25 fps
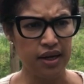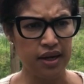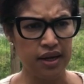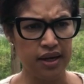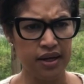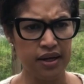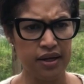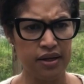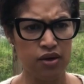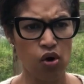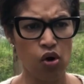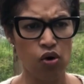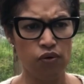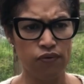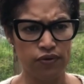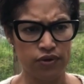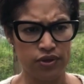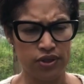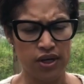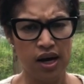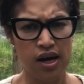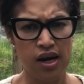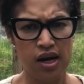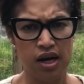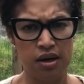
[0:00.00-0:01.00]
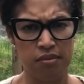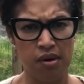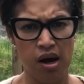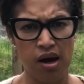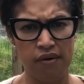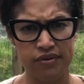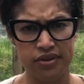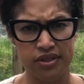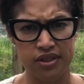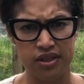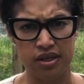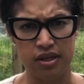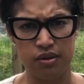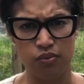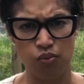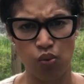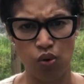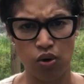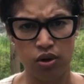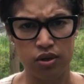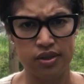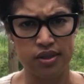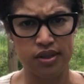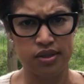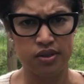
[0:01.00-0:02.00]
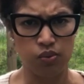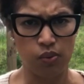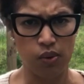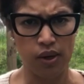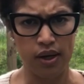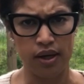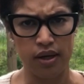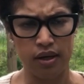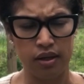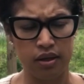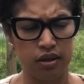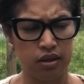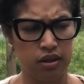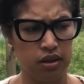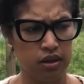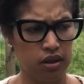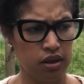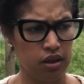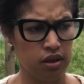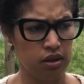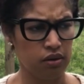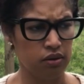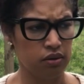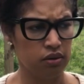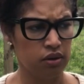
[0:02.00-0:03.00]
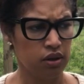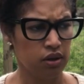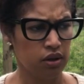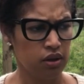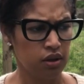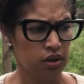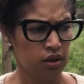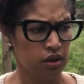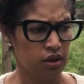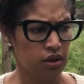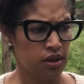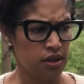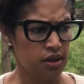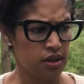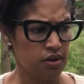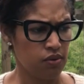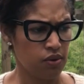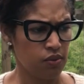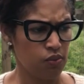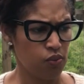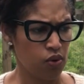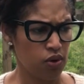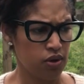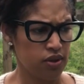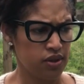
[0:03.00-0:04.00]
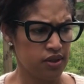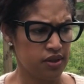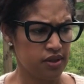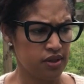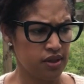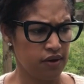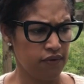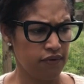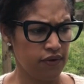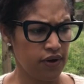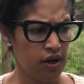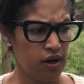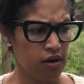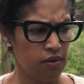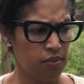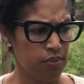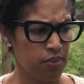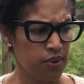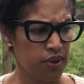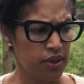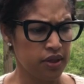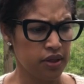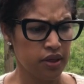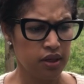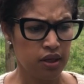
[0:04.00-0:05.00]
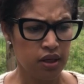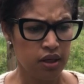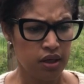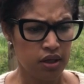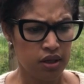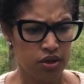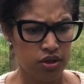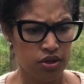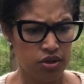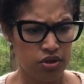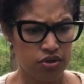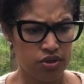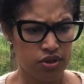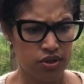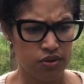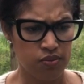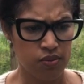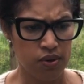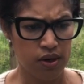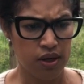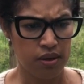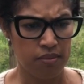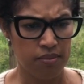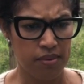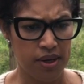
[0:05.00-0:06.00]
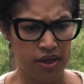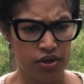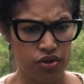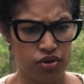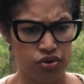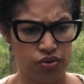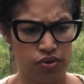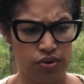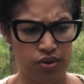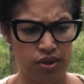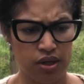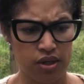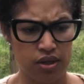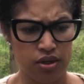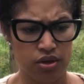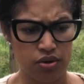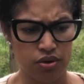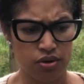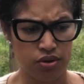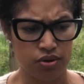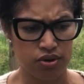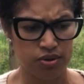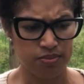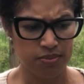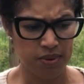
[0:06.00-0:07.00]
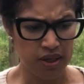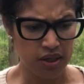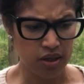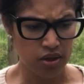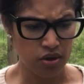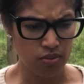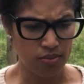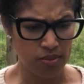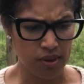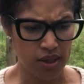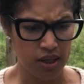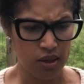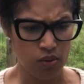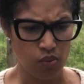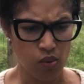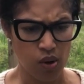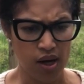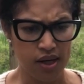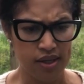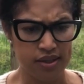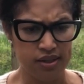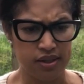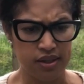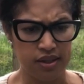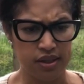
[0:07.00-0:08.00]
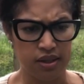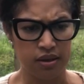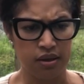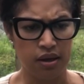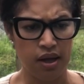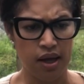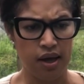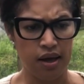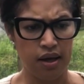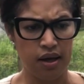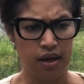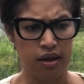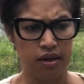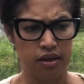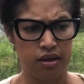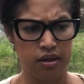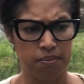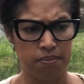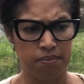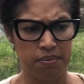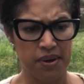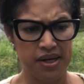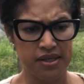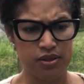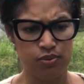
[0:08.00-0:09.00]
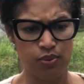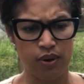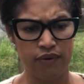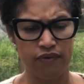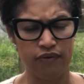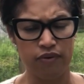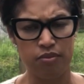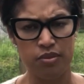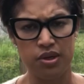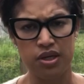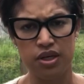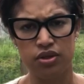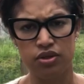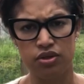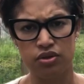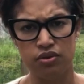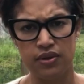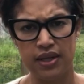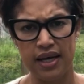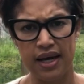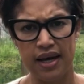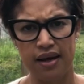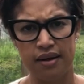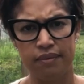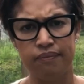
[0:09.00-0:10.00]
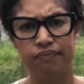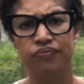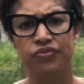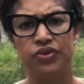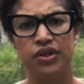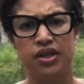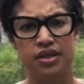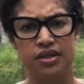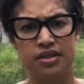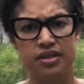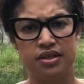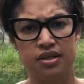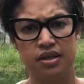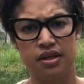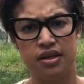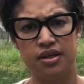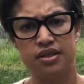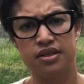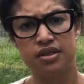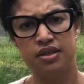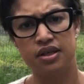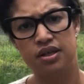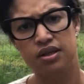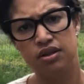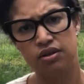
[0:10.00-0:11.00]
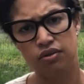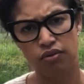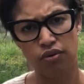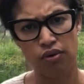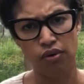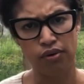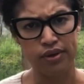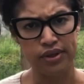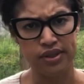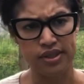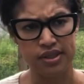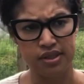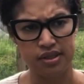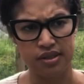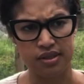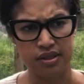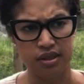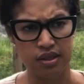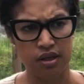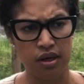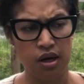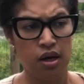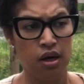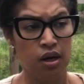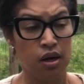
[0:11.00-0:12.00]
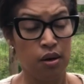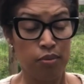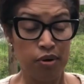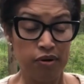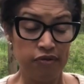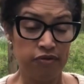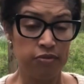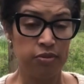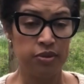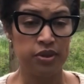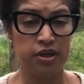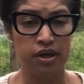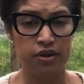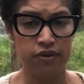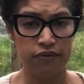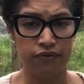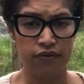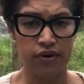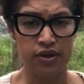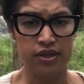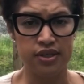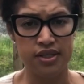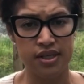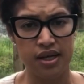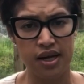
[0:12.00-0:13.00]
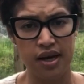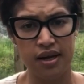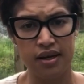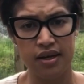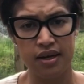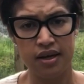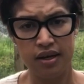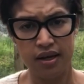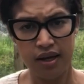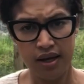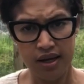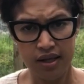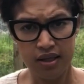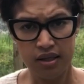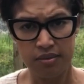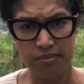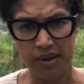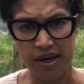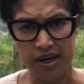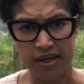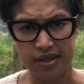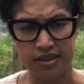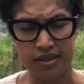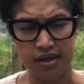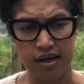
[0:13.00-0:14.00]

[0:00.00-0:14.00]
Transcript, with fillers: and over time obviously it works its way you know it works itself out, but you just want to make sure that you're spending your money wisely and the best way for me to do that is to extend the growing season preferably on the front side and the back